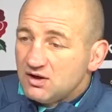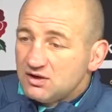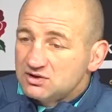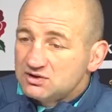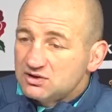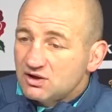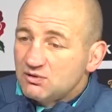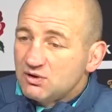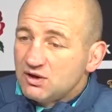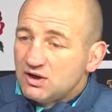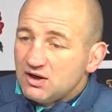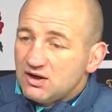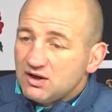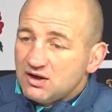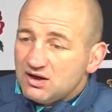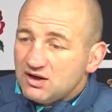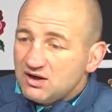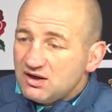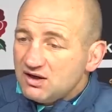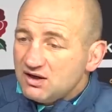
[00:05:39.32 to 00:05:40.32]
So
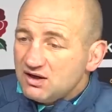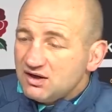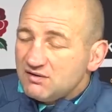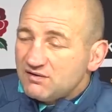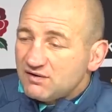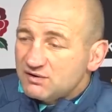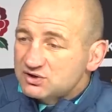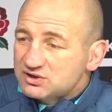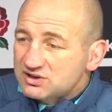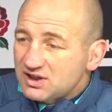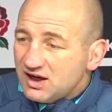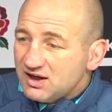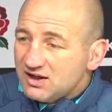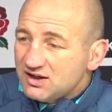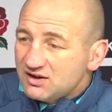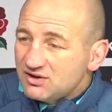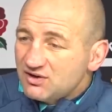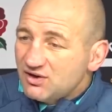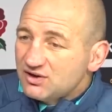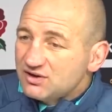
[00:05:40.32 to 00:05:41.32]
if I was sat
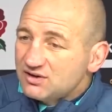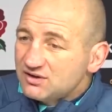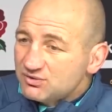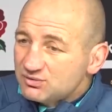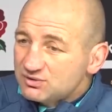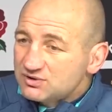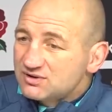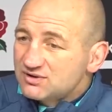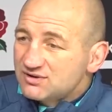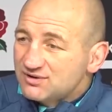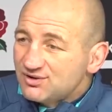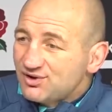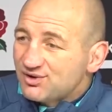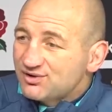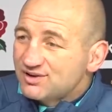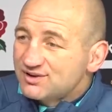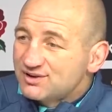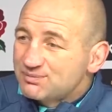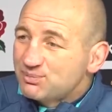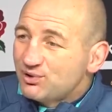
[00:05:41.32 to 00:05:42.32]
here going there was
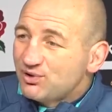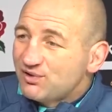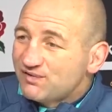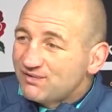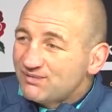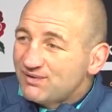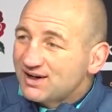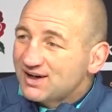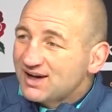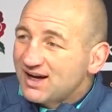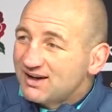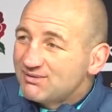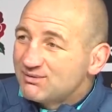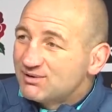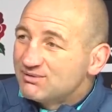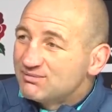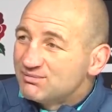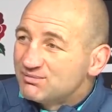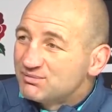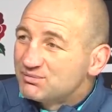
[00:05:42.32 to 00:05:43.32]
nothing to pull from that game
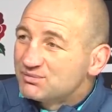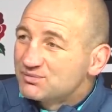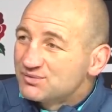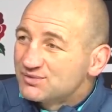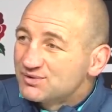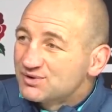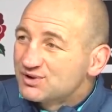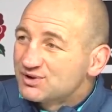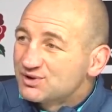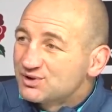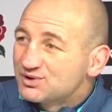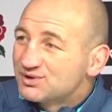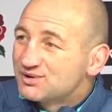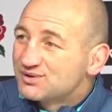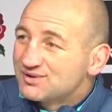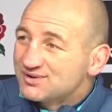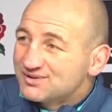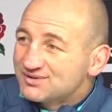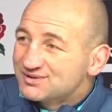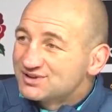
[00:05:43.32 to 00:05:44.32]
and
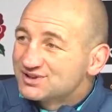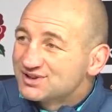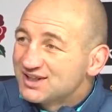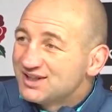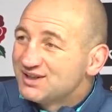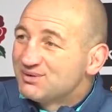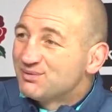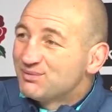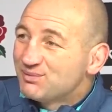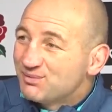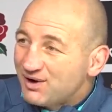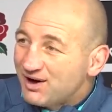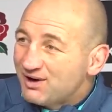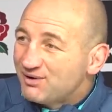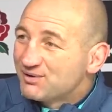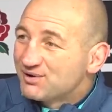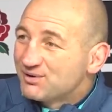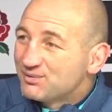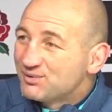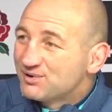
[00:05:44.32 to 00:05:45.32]
couldn't see how
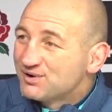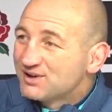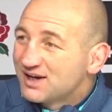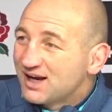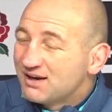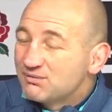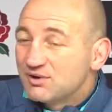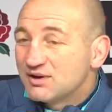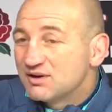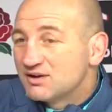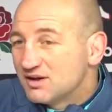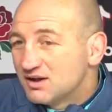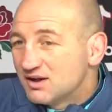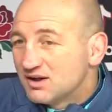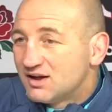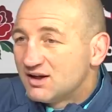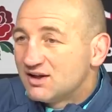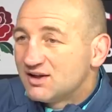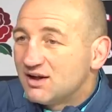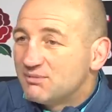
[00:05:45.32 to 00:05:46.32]
we'd have won the game, then
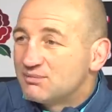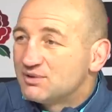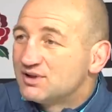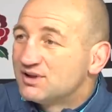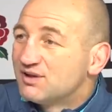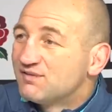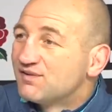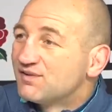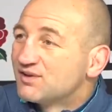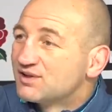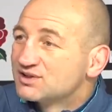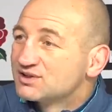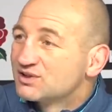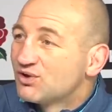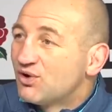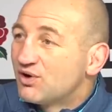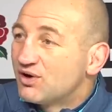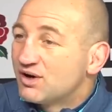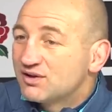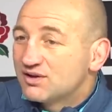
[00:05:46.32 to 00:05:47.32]
that'd be a different
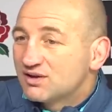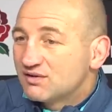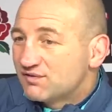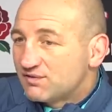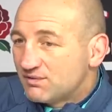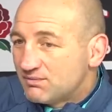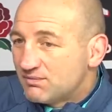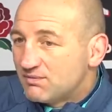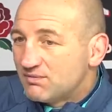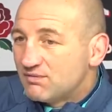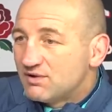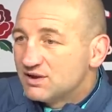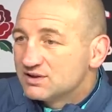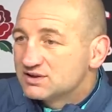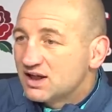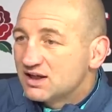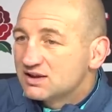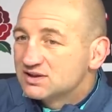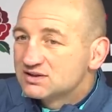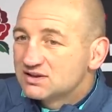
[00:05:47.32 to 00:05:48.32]
story. I think from as
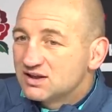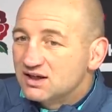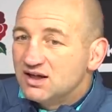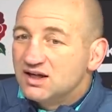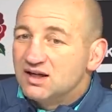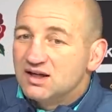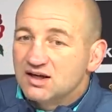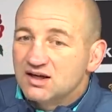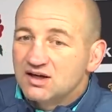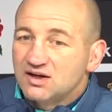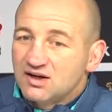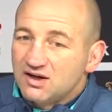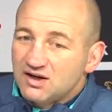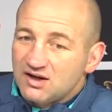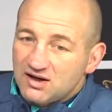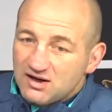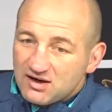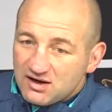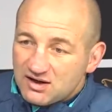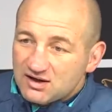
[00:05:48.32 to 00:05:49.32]
I sit here,
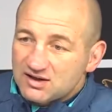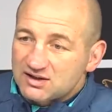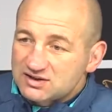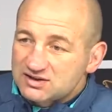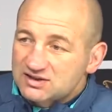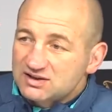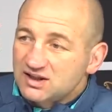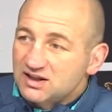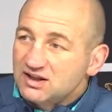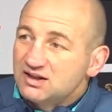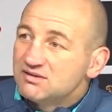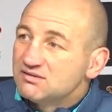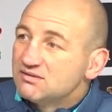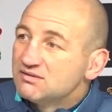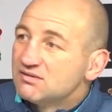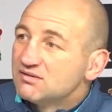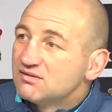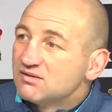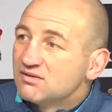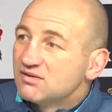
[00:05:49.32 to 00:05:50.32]
I can see
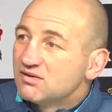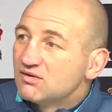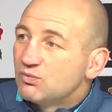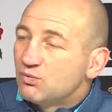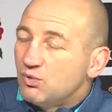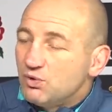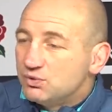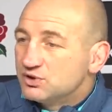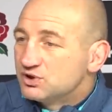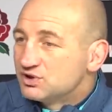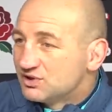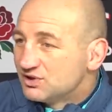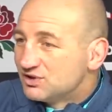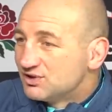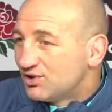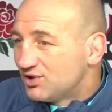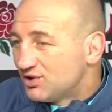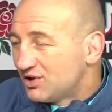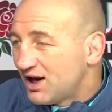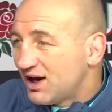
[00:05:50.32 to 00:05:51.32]
what we should have
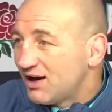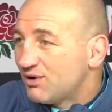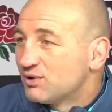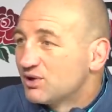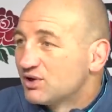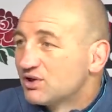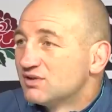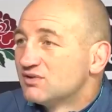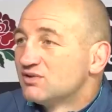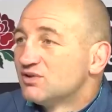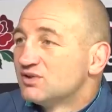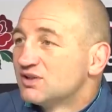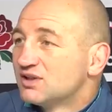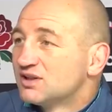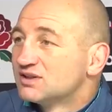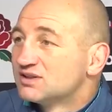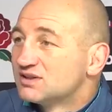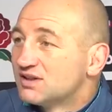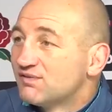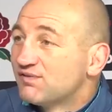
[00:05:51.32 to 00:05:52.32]
done, how we could have done
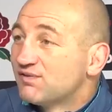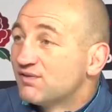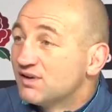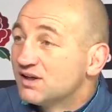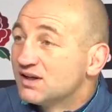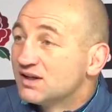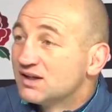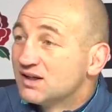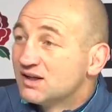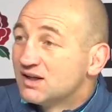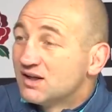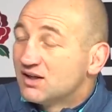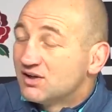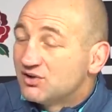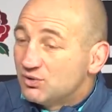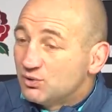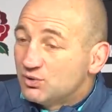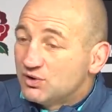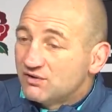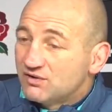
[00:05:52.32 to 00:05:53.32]
things differently
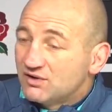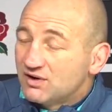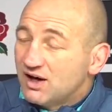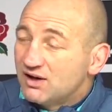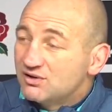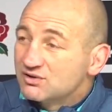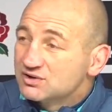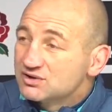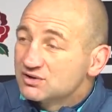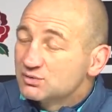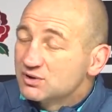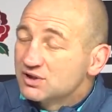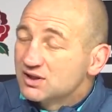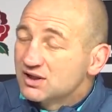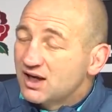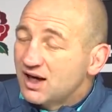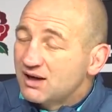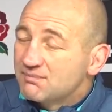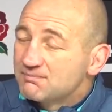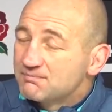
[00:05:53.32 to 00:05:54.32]
that would have allowed us to win the
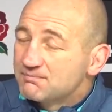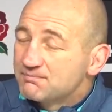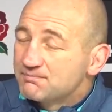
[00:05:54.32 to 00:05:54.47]
game.